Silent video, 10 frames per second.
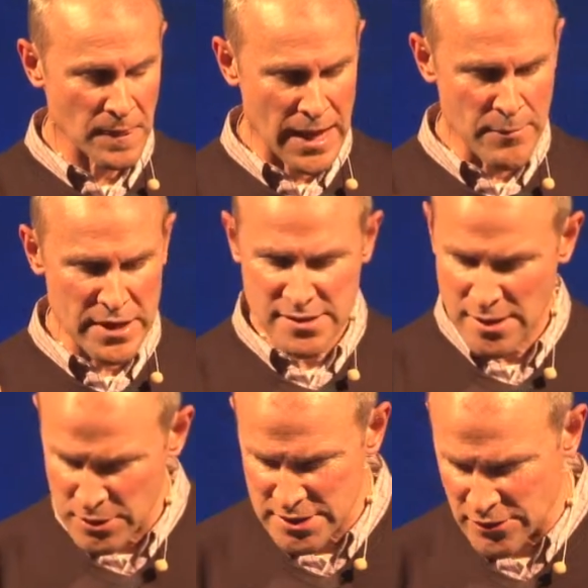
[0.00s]
It makes so
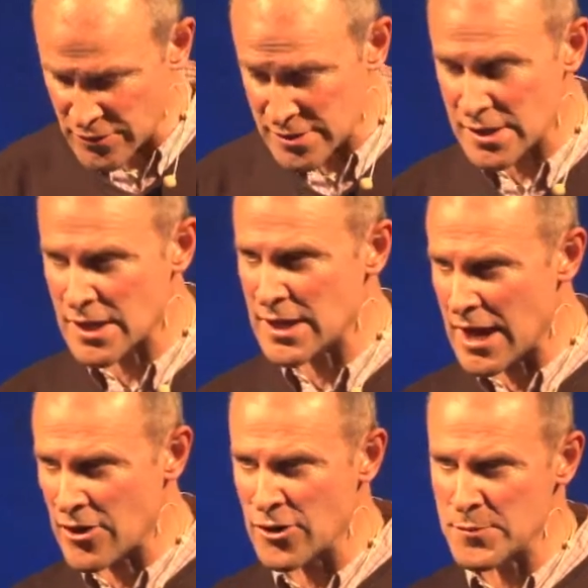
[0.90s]
much difference. The
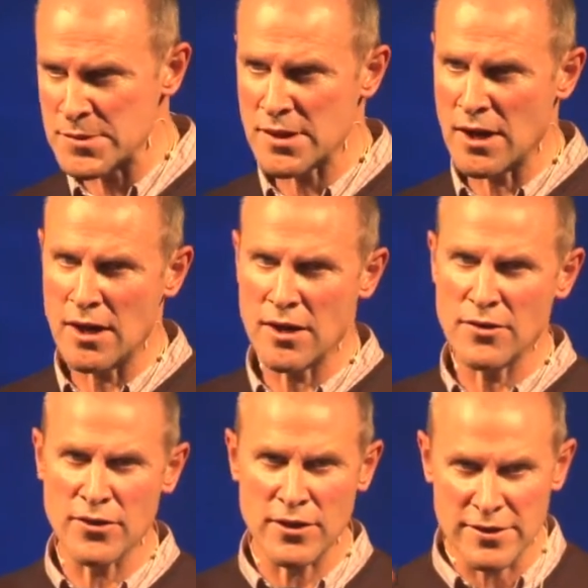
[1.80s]
connect groups are
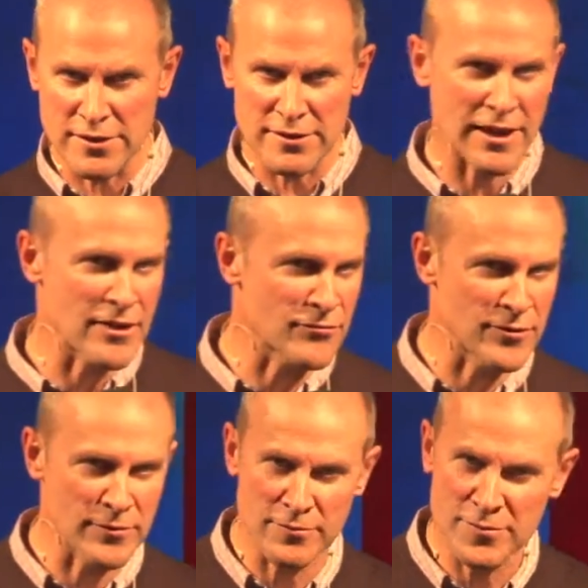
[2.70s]
the life
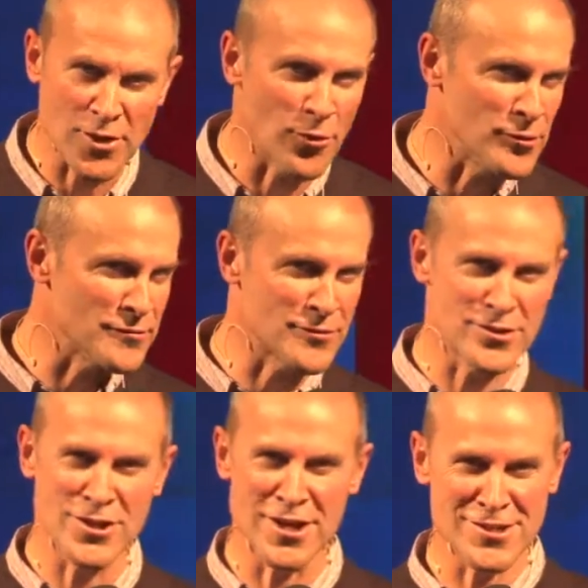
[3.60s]
and soul of the
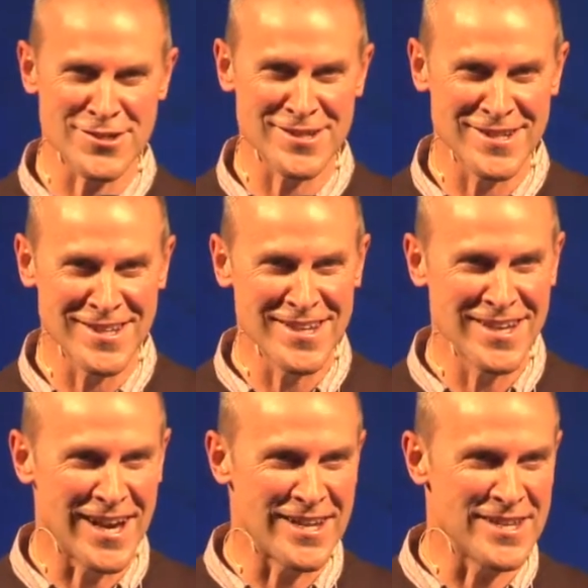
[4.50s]
church.
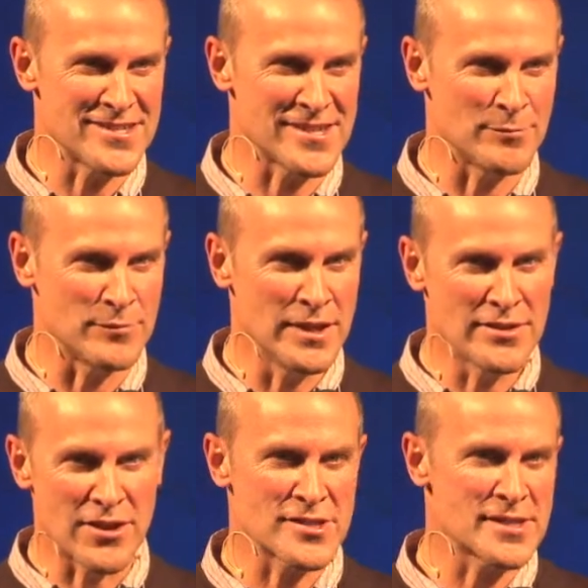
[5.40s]
And it's
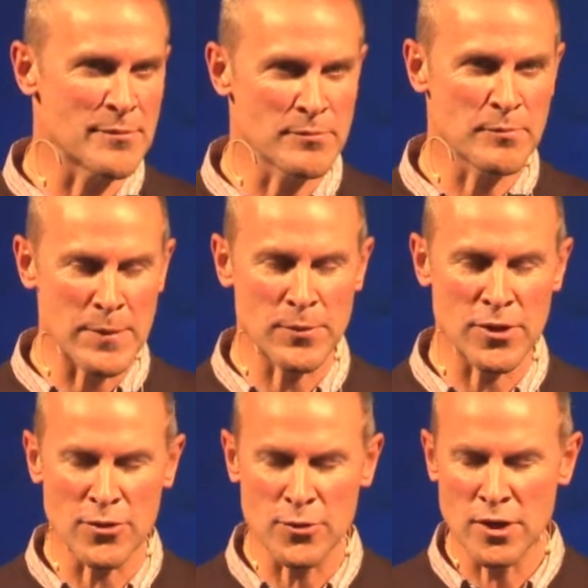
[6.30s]
there are some people
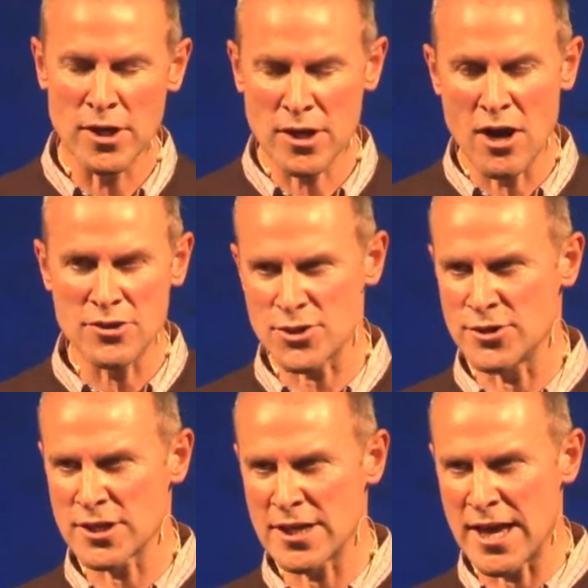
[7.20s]
who can't join
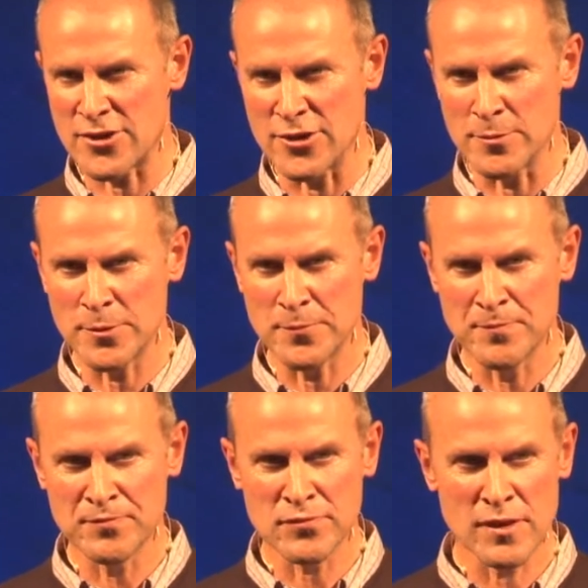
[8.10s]
a connect group.
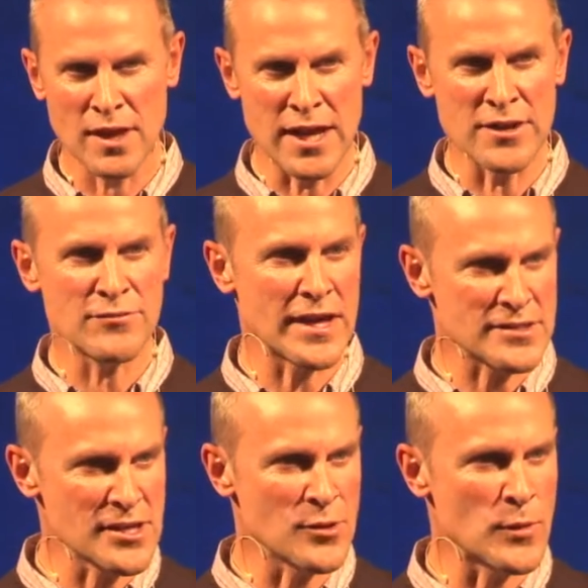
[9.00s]
And if
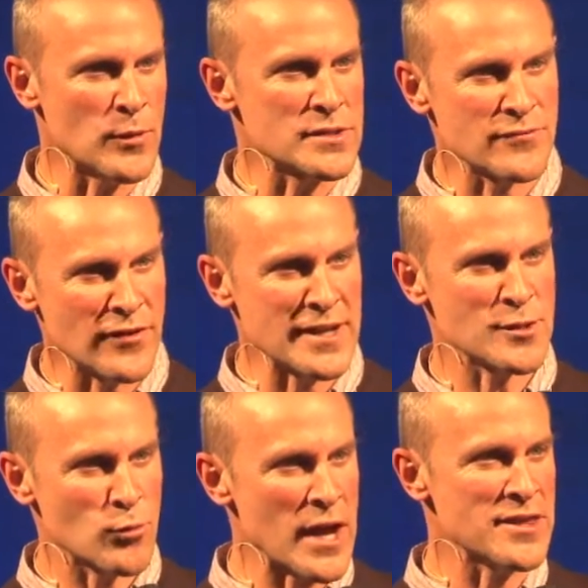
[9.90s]
that's you, we want to find a
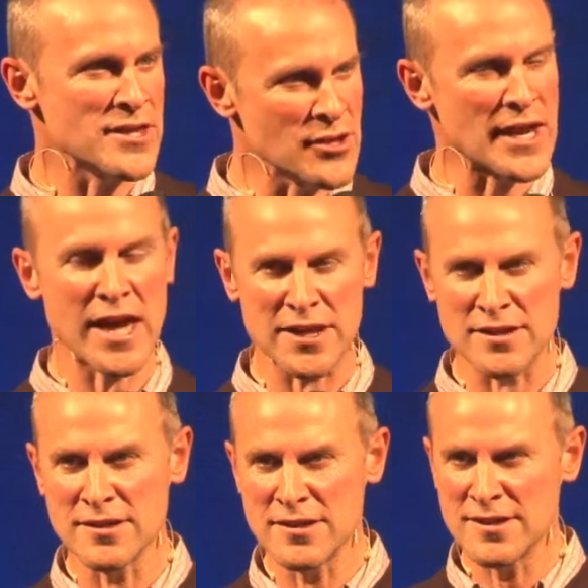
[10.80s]
way that you can
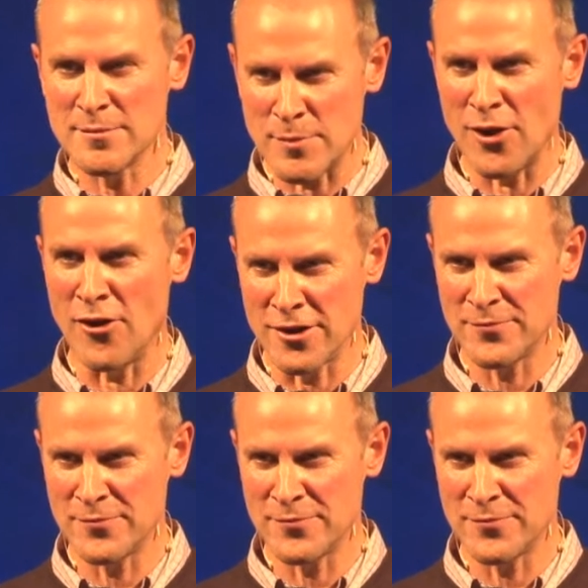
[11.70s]
belong.